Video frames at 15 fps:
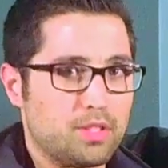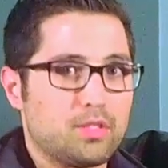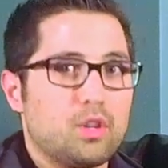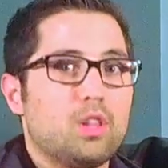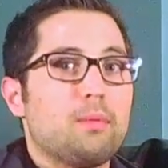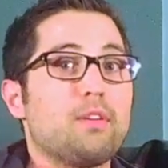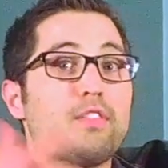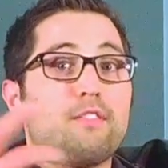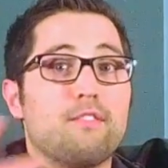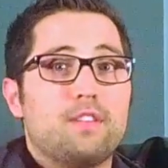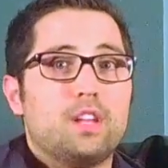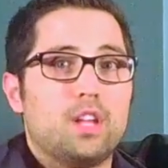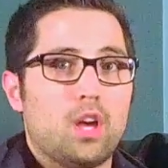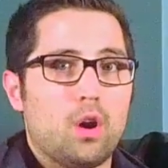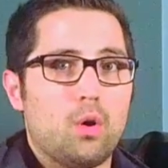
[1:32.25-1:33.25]
it's all about the
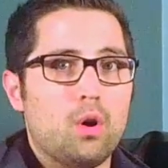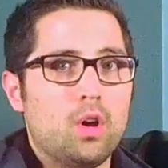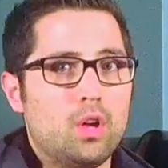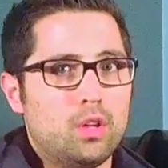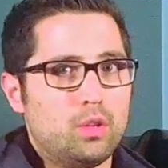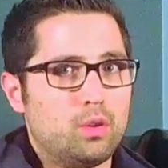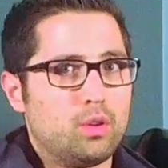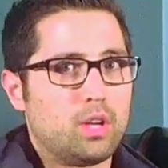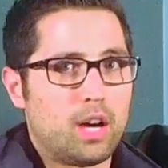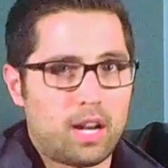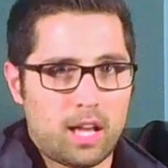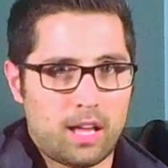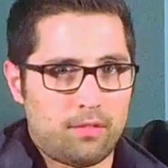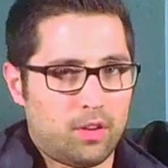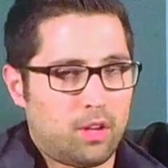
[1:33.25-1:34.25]
video got
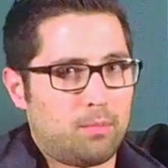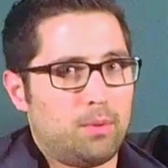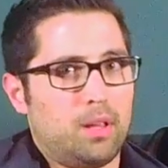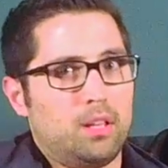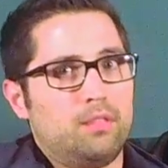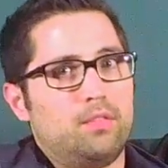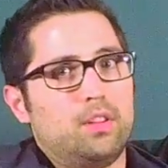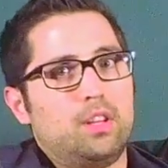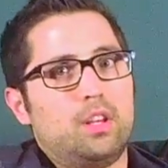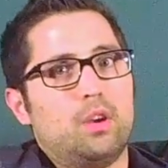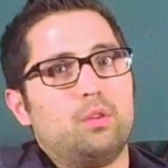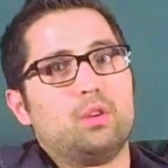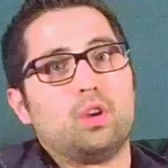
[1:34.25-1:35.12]
to have a compelling video.